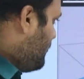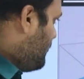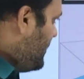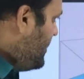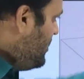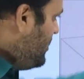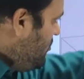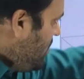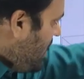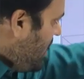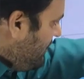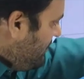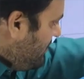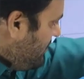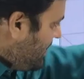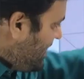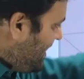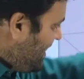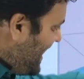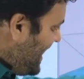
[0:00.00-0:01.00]
you have a
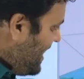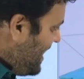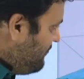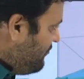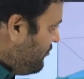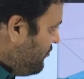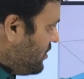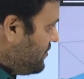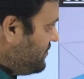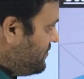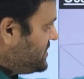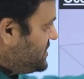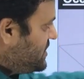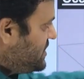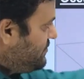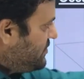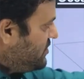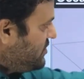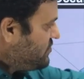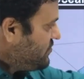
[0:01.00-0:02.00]
cave formation
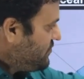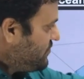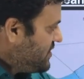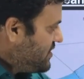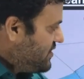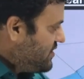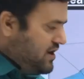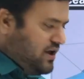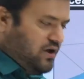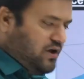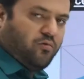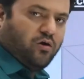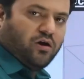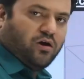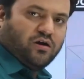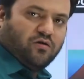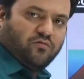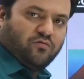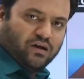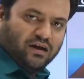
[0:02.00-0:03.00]
because of the running
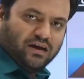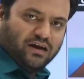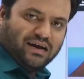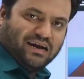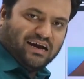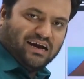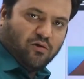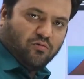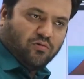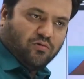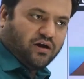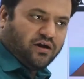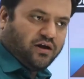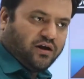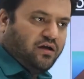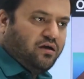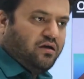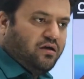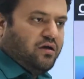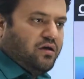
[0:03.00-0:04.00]
water, vertical down cutting,
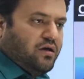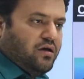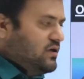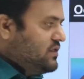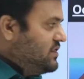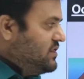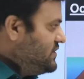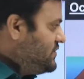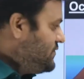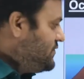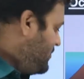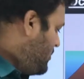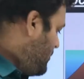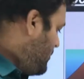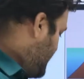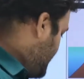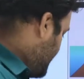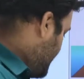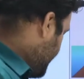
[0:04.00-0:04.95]
this phenomena is